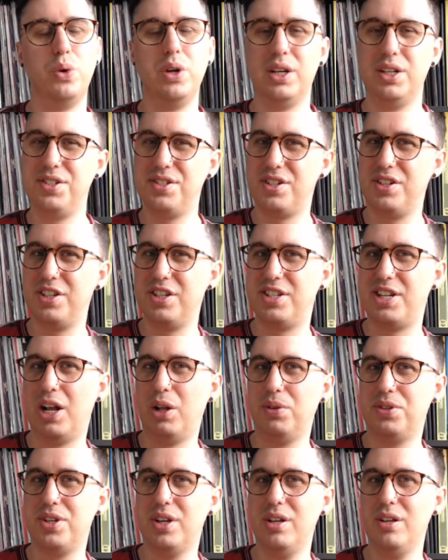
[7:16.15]
You can listen to the
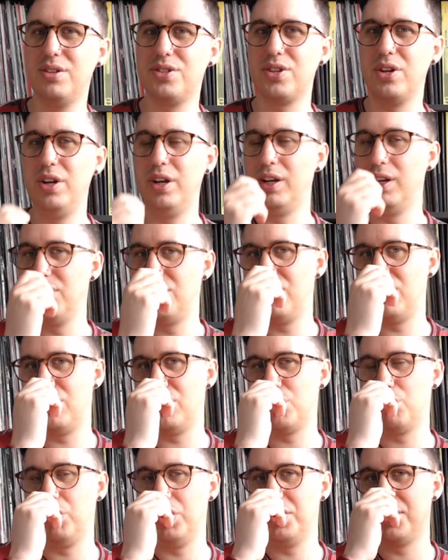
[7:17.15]
delta, so you can listen to
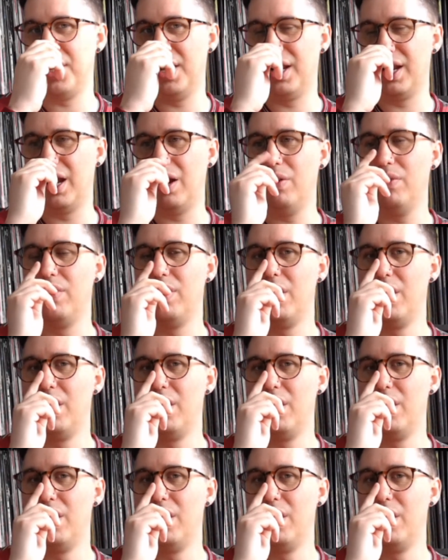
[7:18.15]
just what you're taking out.